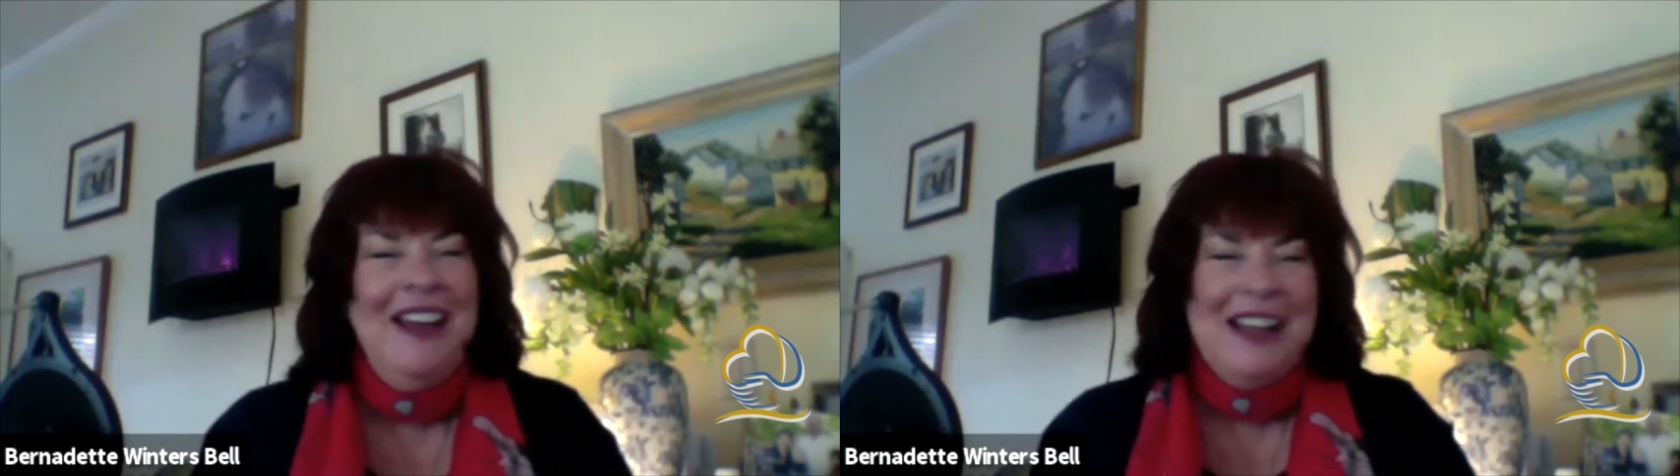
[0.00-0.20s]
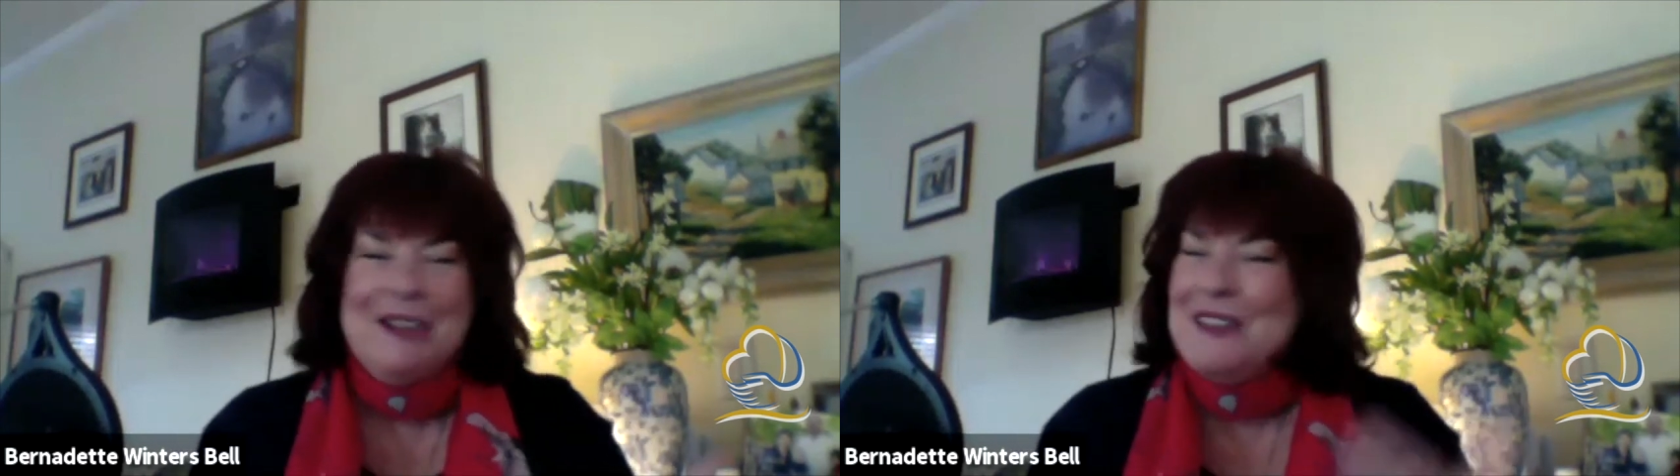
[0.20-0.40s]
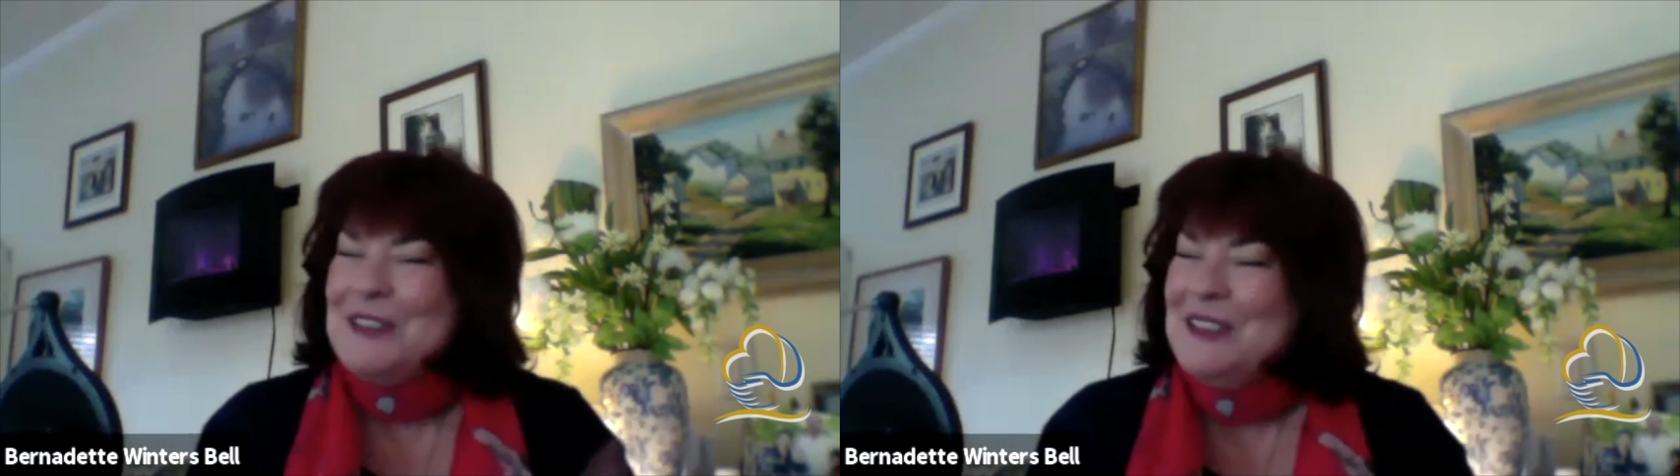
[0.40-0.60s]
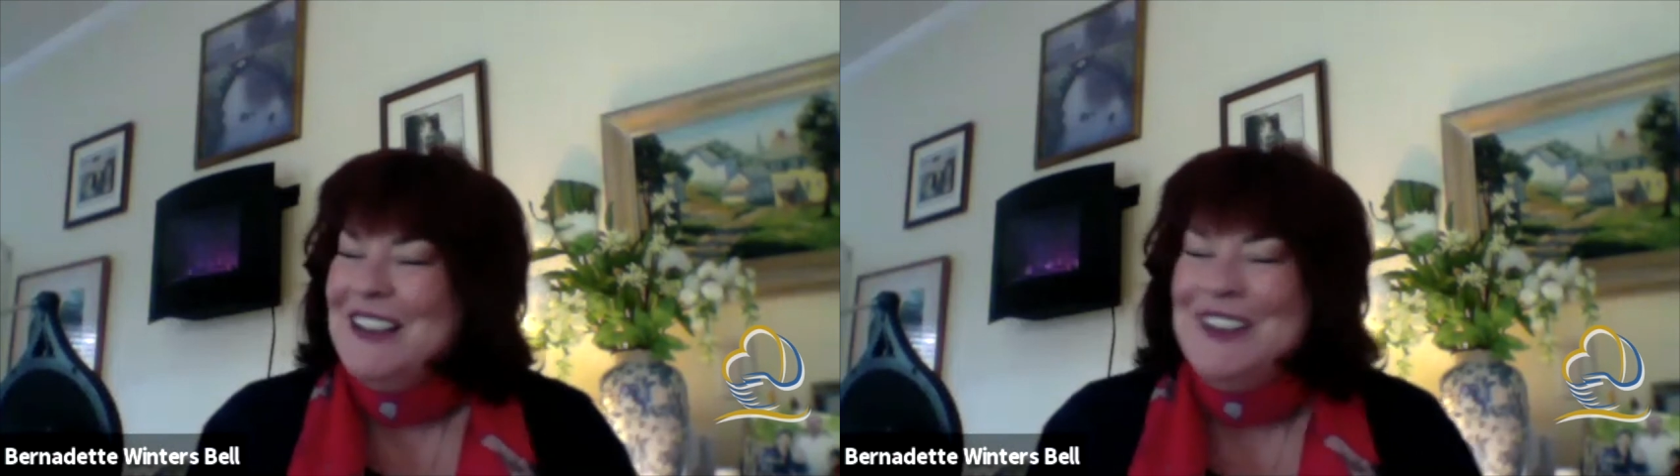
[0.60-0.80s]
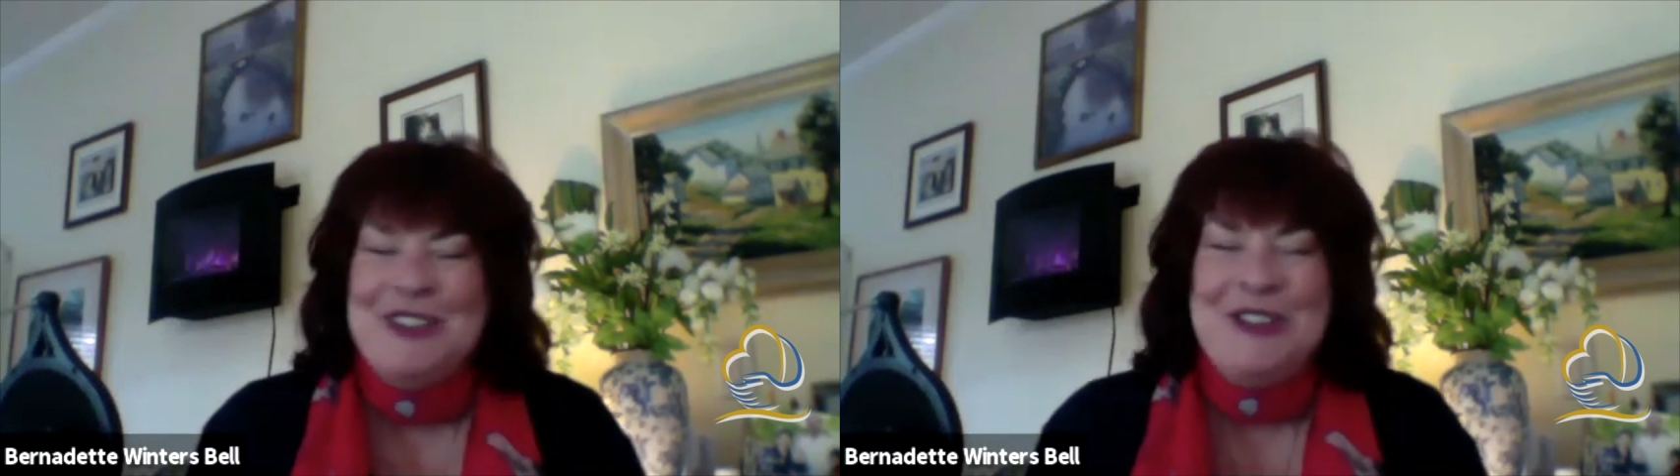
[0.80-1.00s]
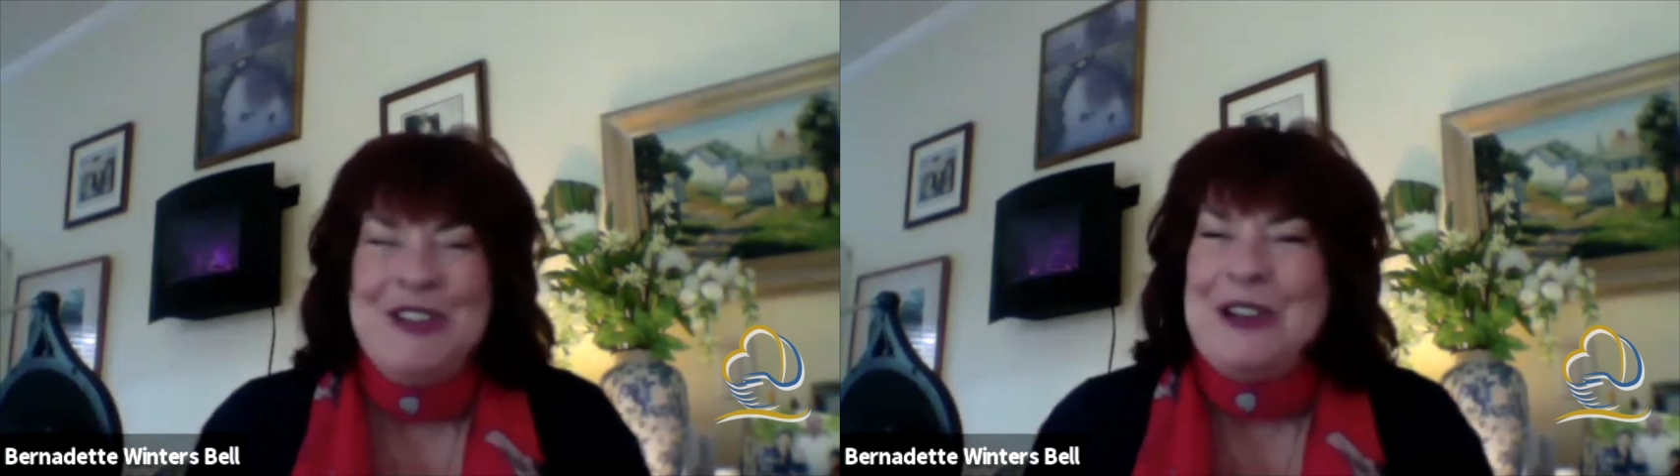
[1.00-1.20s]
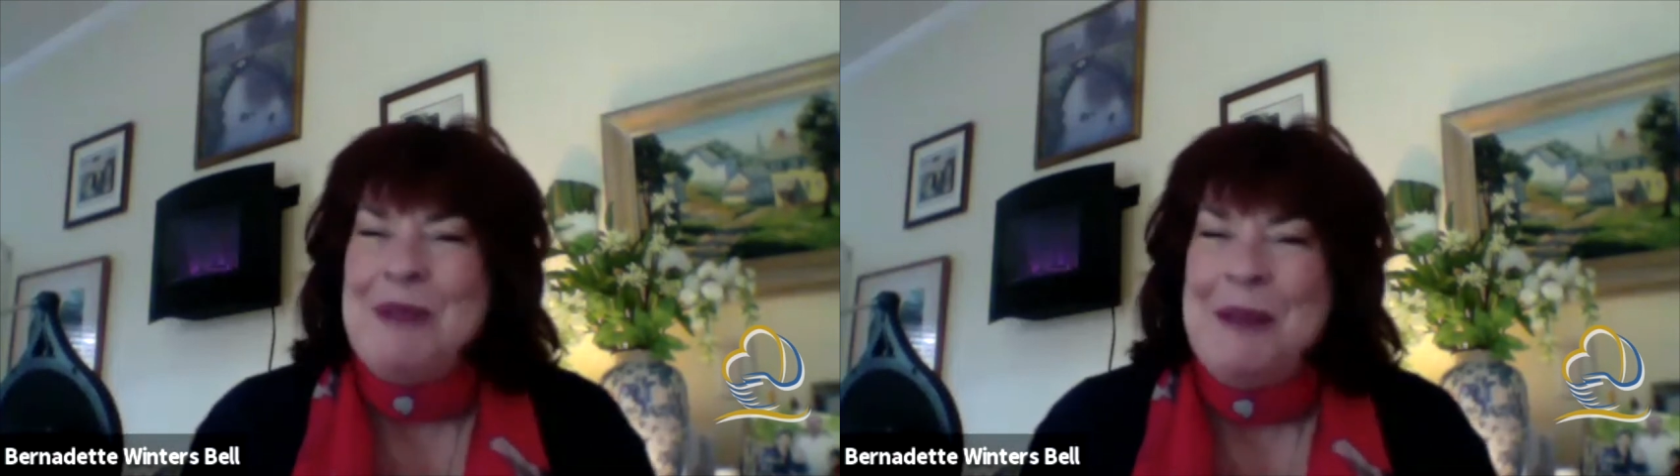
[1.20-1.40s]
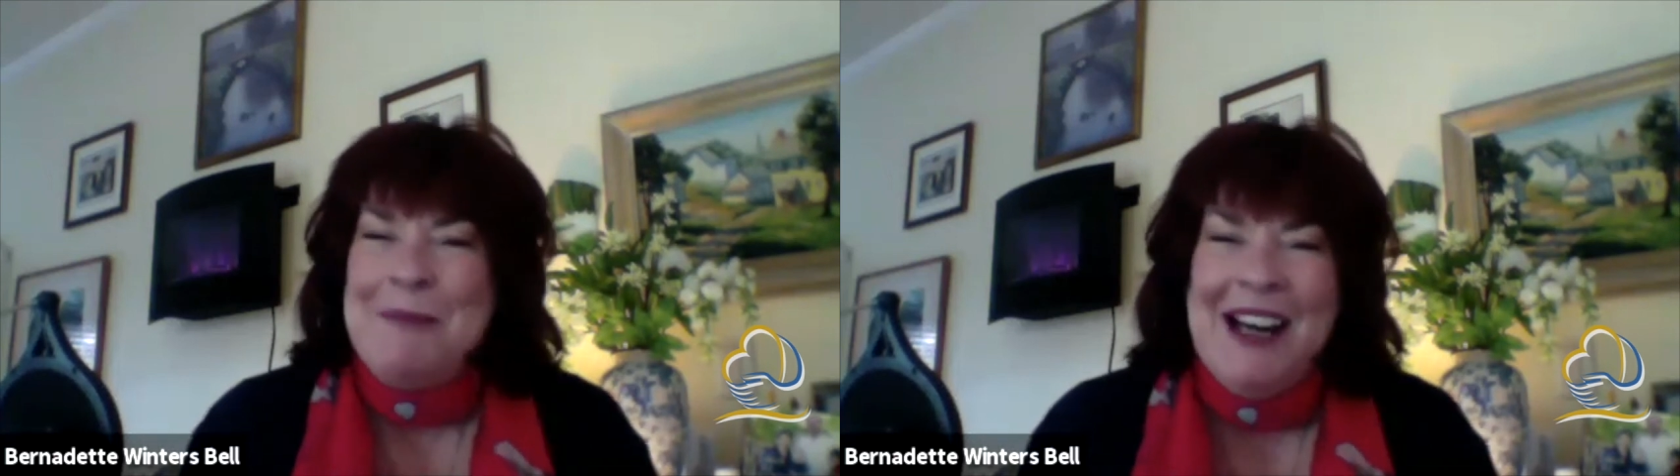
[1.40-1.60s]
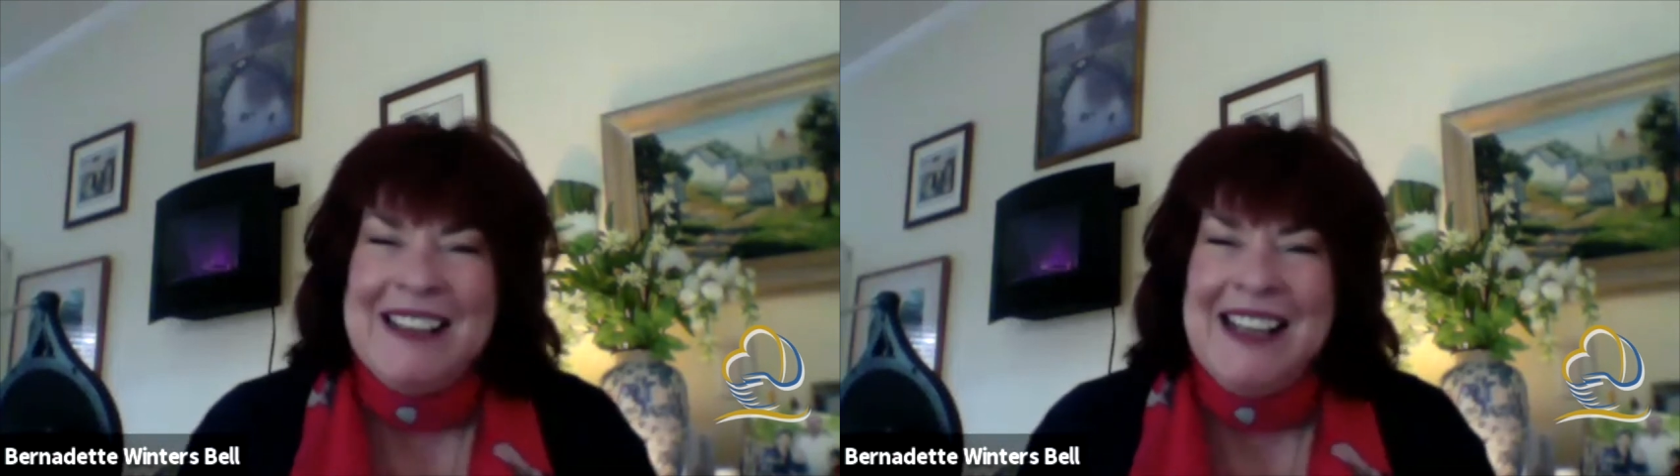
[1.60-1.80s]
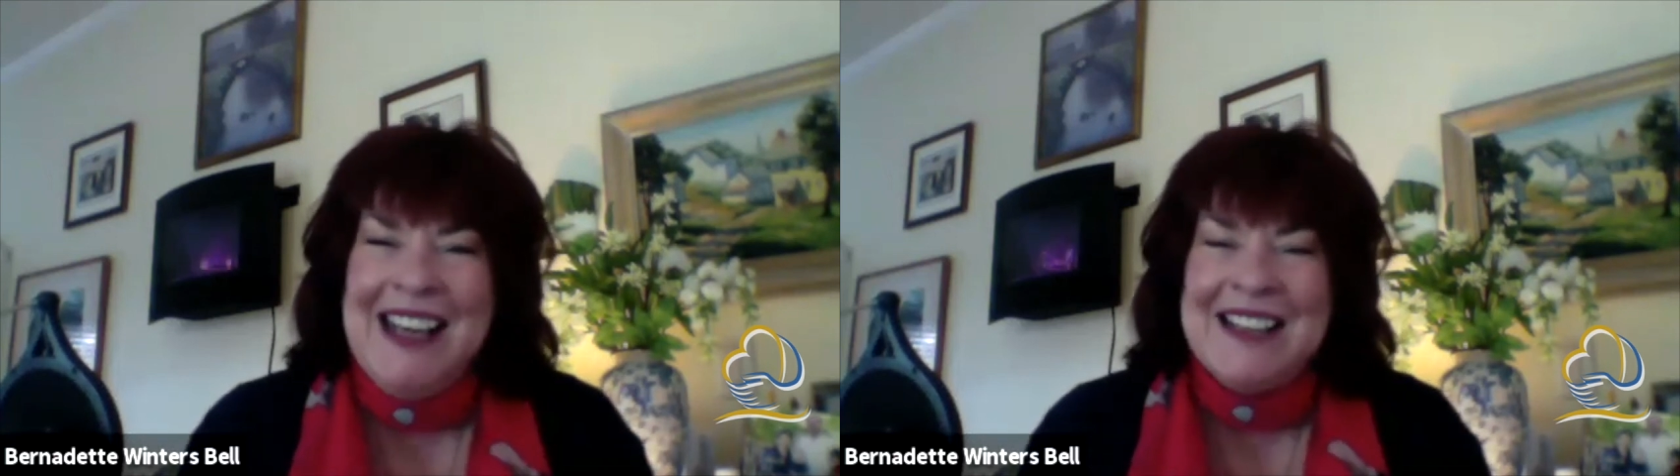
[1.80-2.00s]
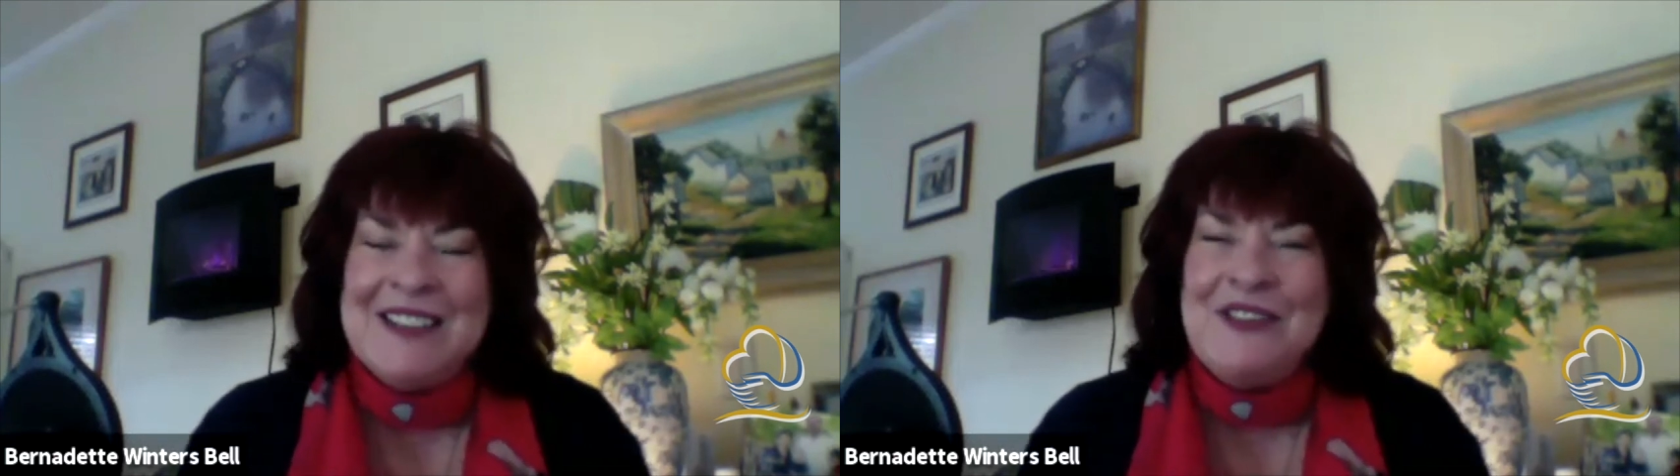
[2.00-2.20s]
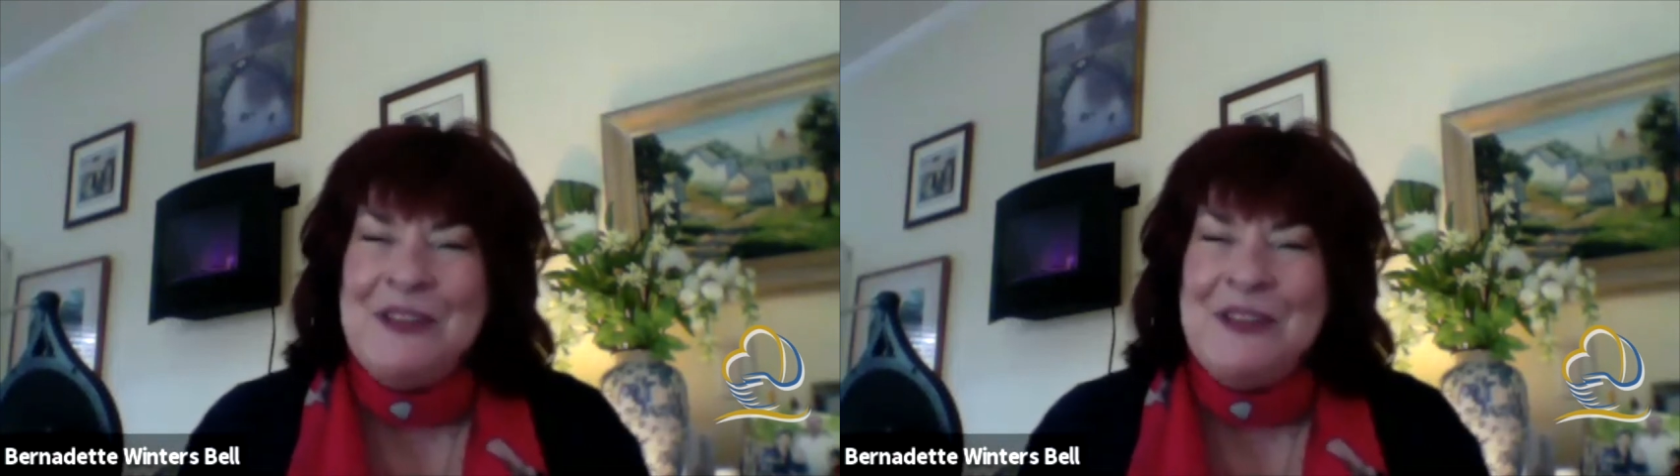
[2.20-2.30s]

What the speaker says: And I'm so glad you joined my podcast,